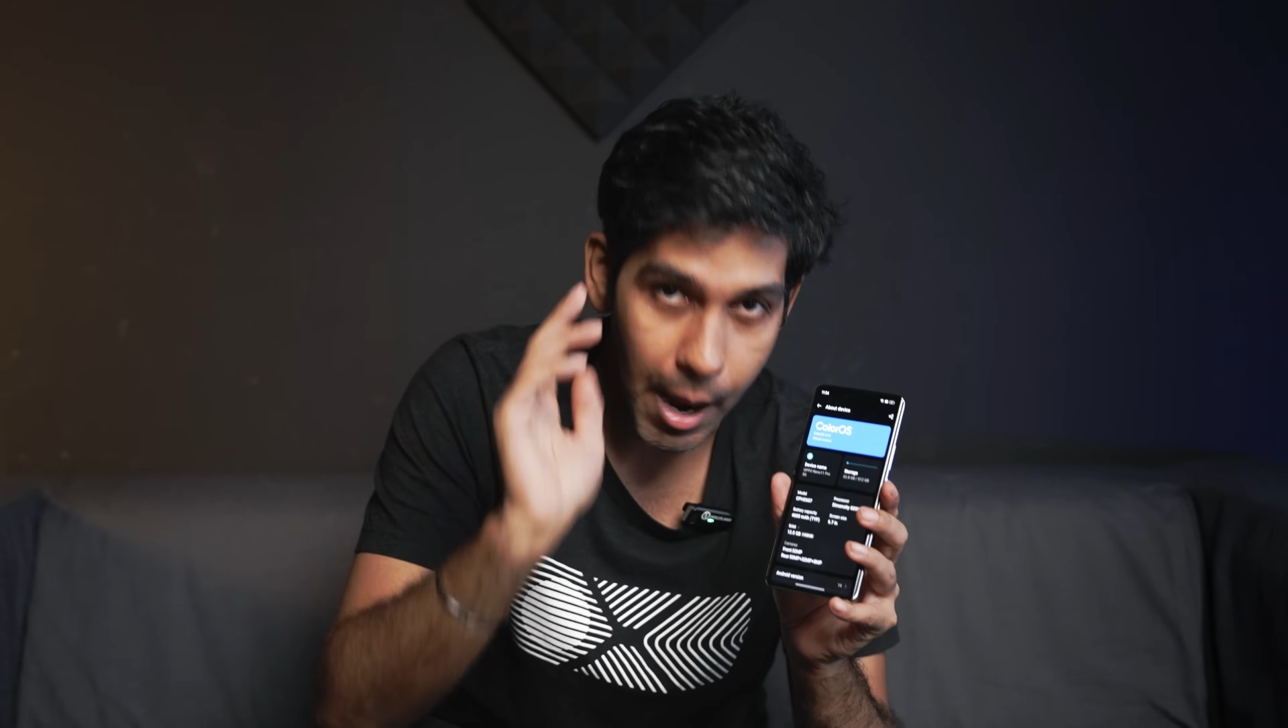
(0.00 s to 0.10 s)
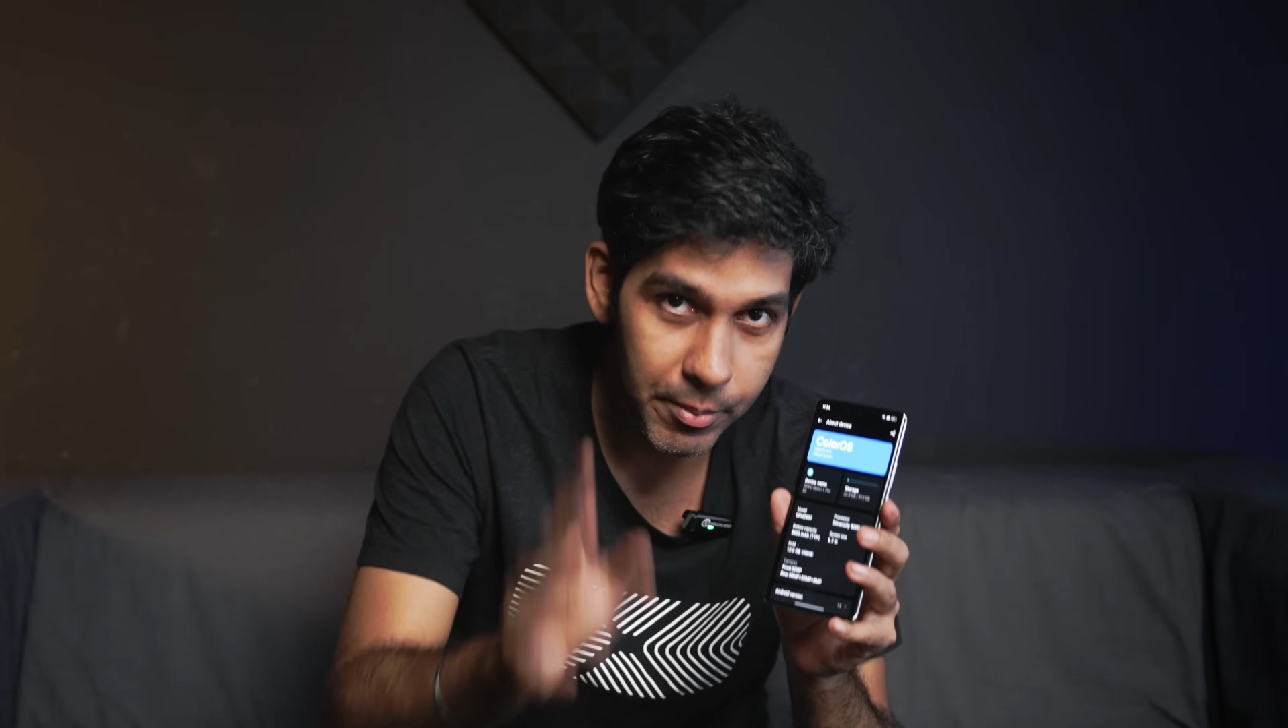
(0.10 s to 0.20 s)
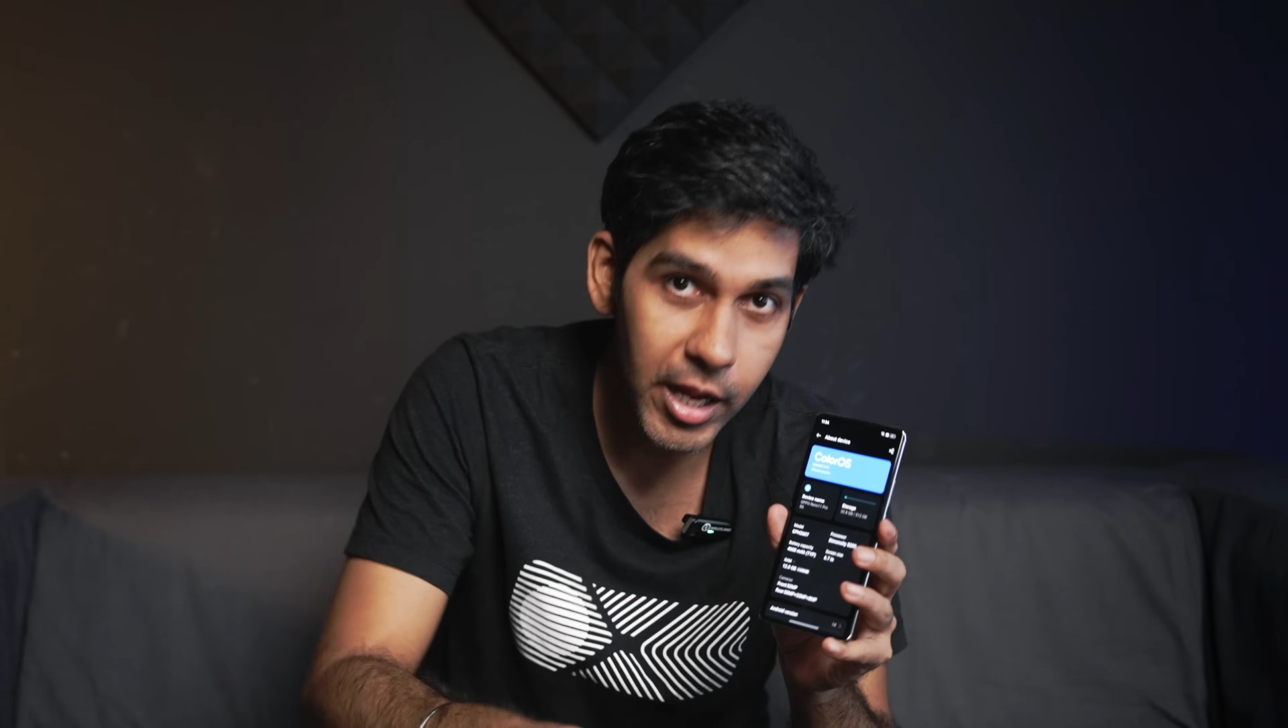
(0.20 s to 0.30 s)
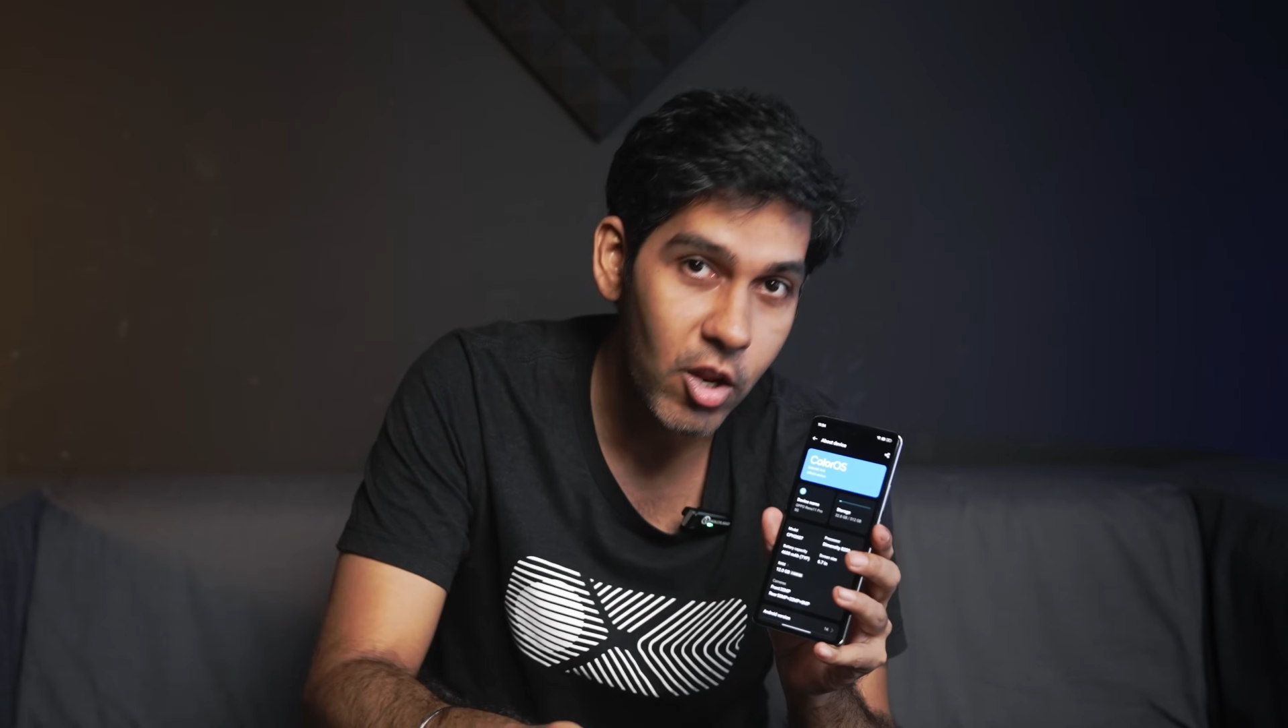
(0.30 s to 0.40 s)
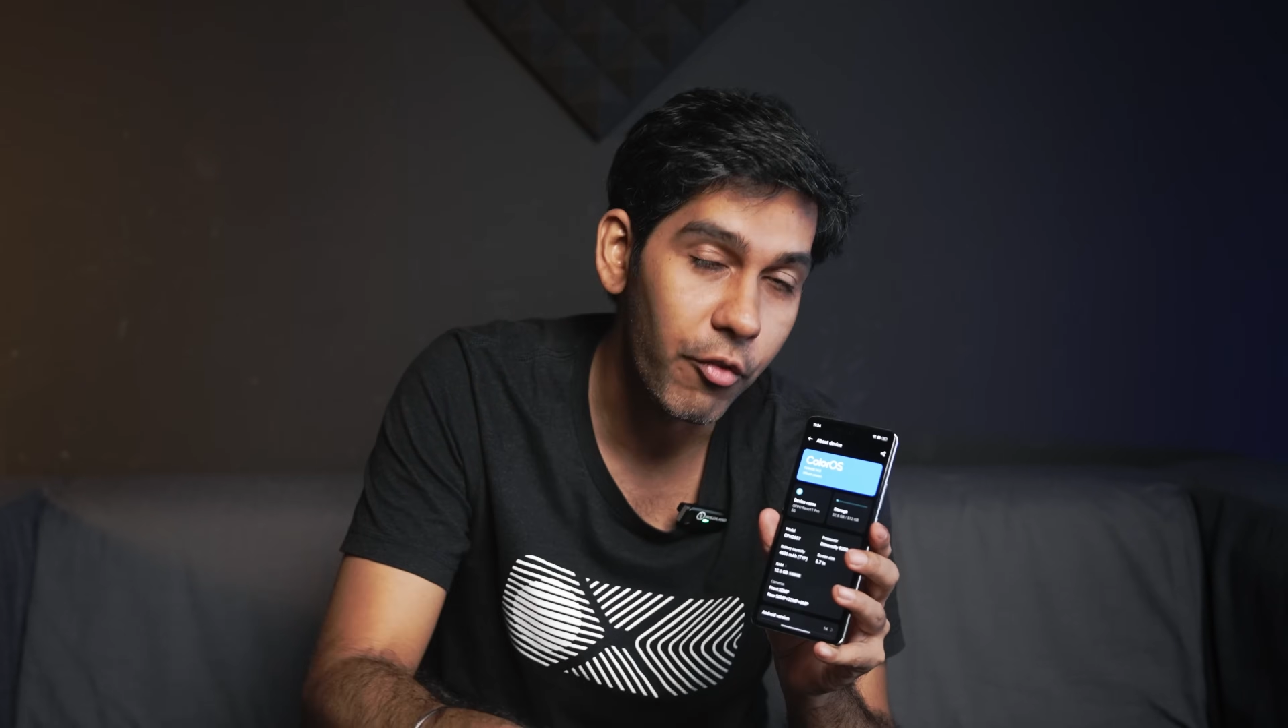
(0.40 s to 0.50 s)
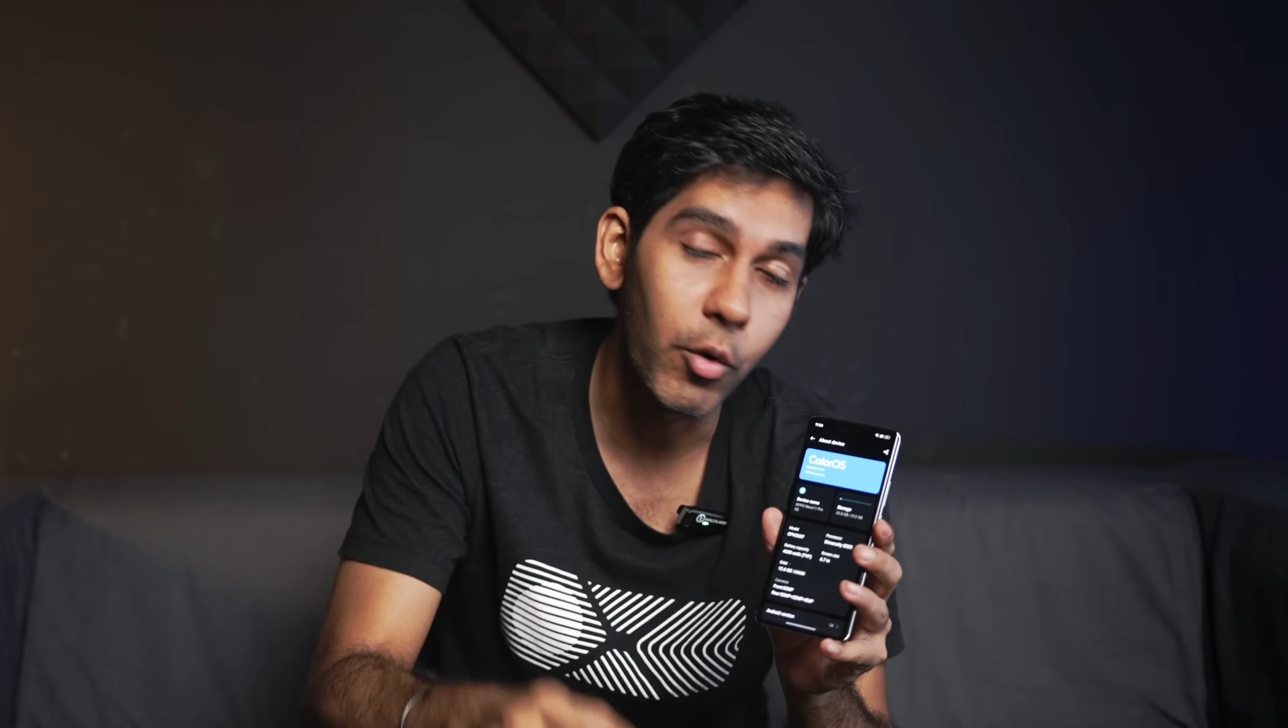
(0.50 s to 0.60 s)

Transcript: update your